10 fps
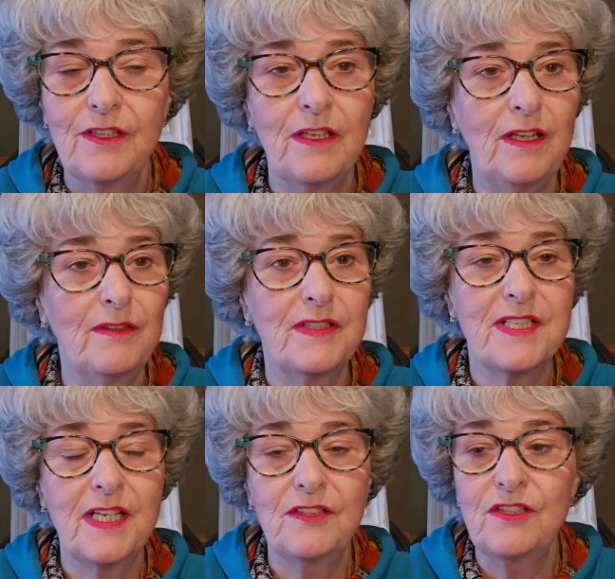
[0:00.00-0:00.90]
All of a
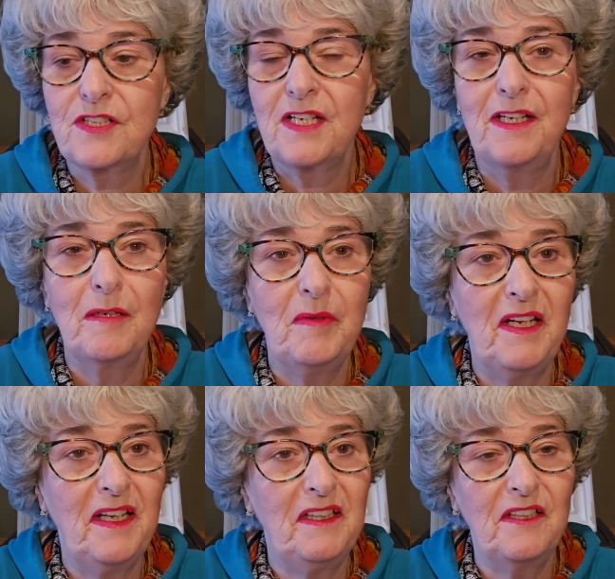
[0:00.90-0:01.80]
sudden there's
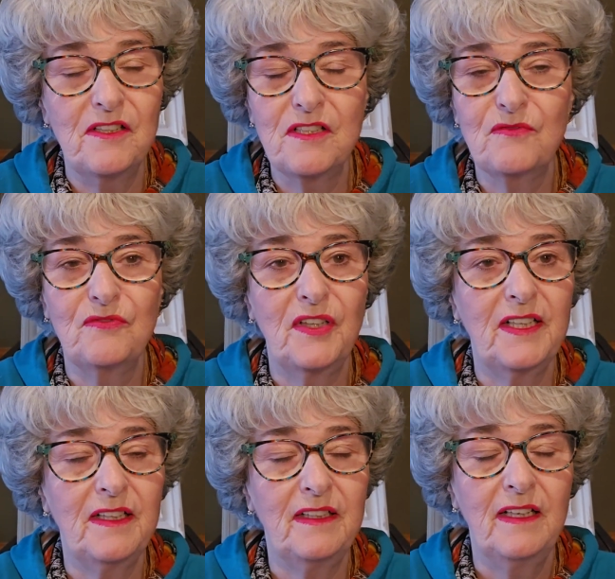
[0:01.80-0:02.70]
ketamine, there's
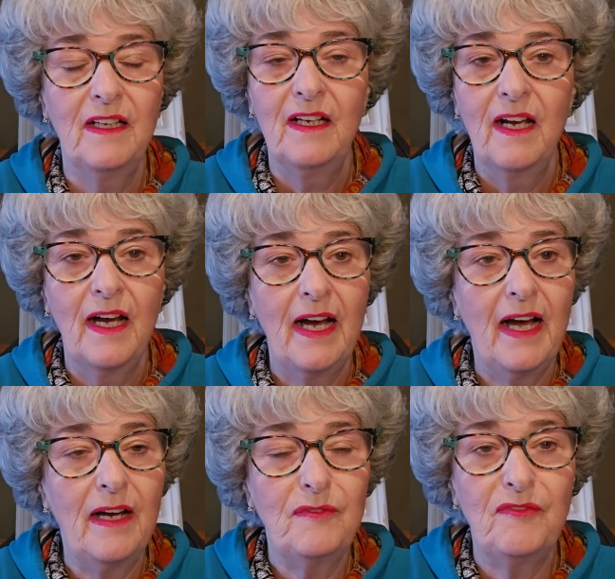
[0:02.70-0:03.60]
friggin'
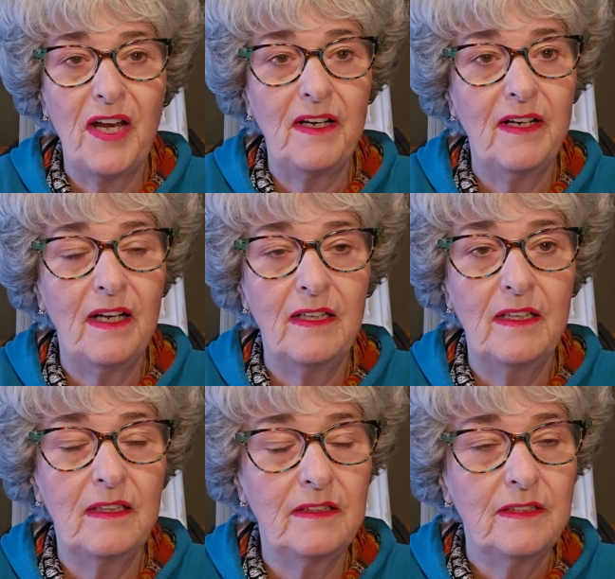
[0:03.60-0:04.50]

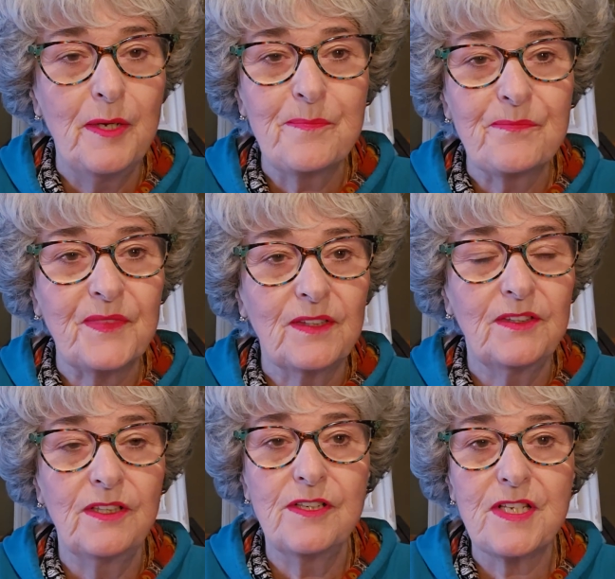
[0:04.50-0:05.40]
fentanyl,
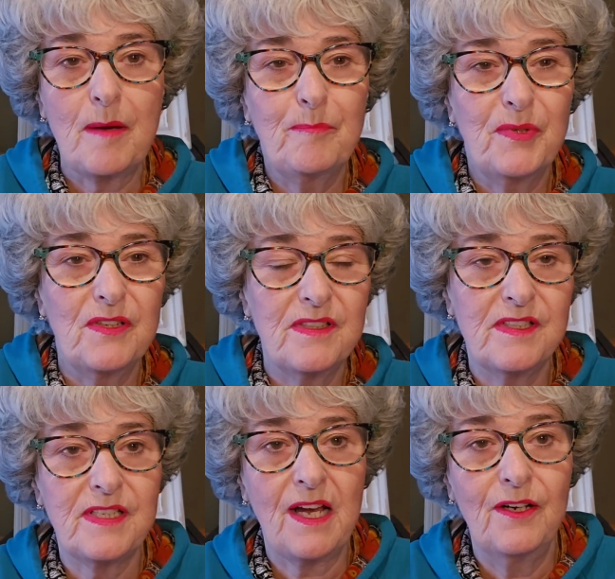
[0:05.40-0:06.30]
there's uppers,
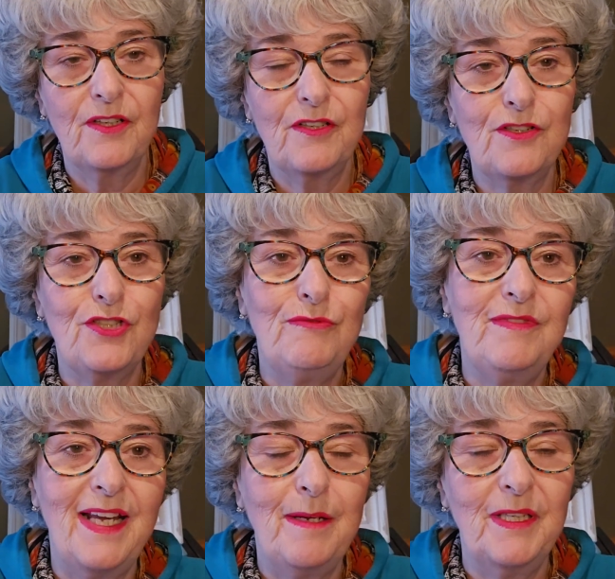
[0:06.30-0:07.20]
downers, you
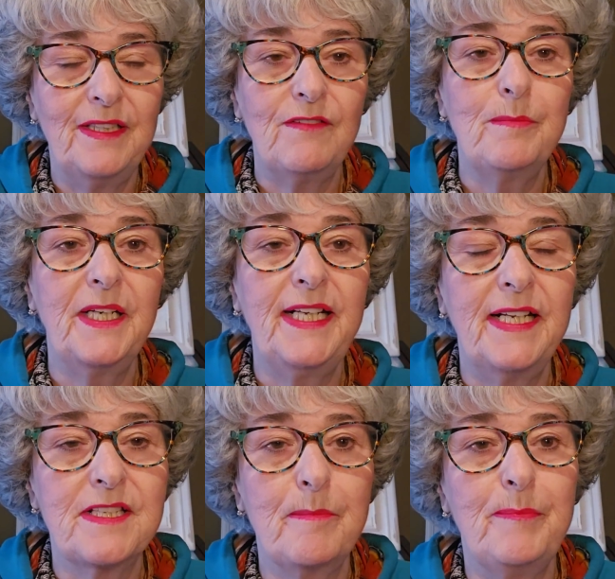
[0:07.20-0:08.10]
name it. Everybody
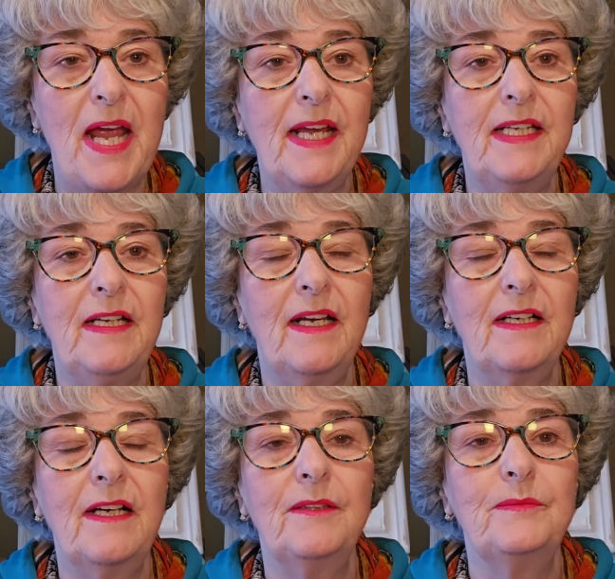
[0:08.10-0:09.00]
gets a baggie on
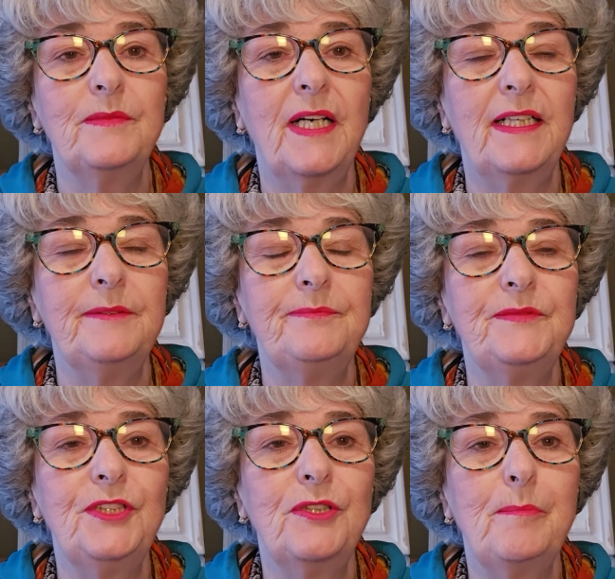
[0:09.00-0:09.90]
a
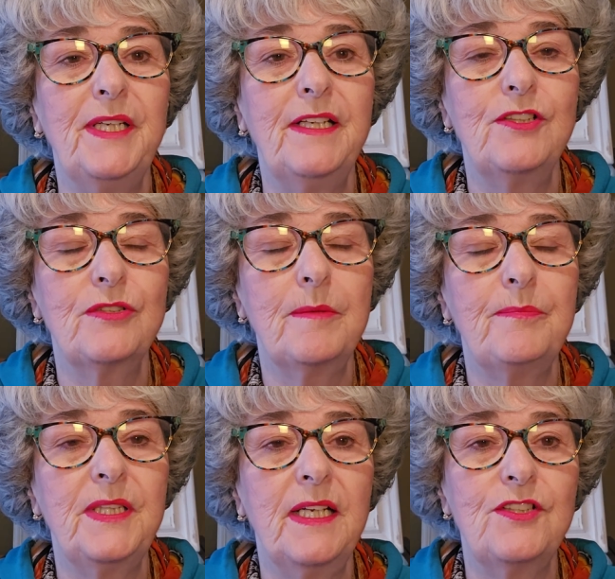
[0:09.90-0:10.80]
European trip.
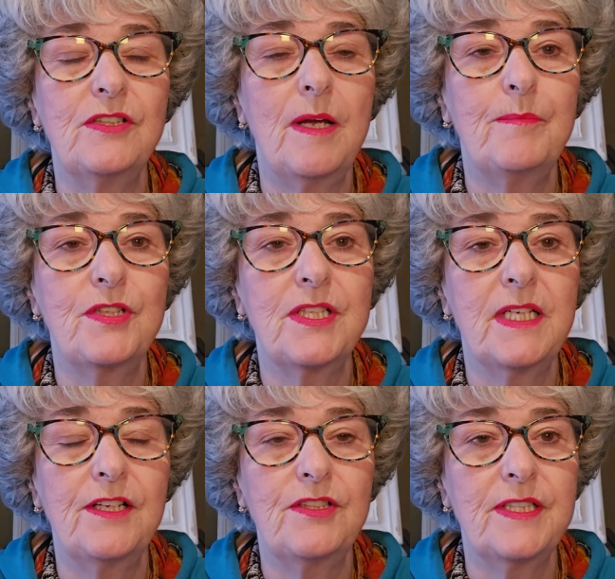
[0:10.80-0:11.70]
You got your uppers, you
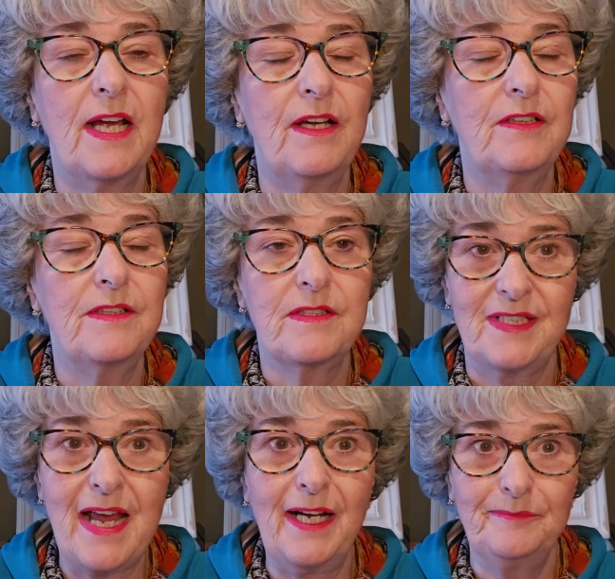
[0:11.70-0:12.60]
got your downers.
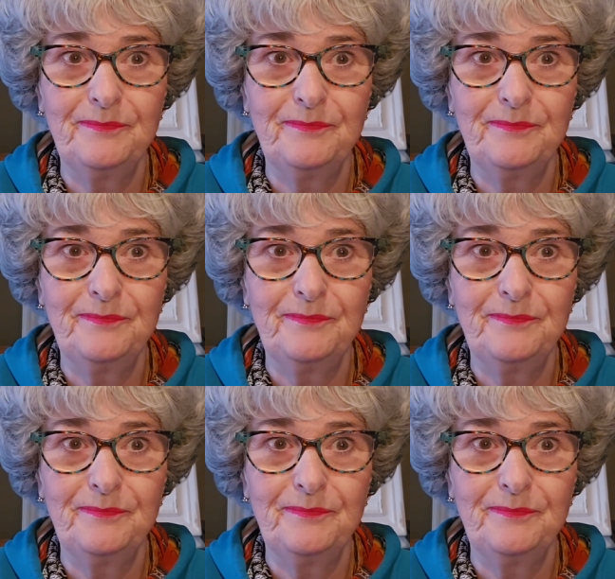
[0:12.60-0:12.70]
Yeah.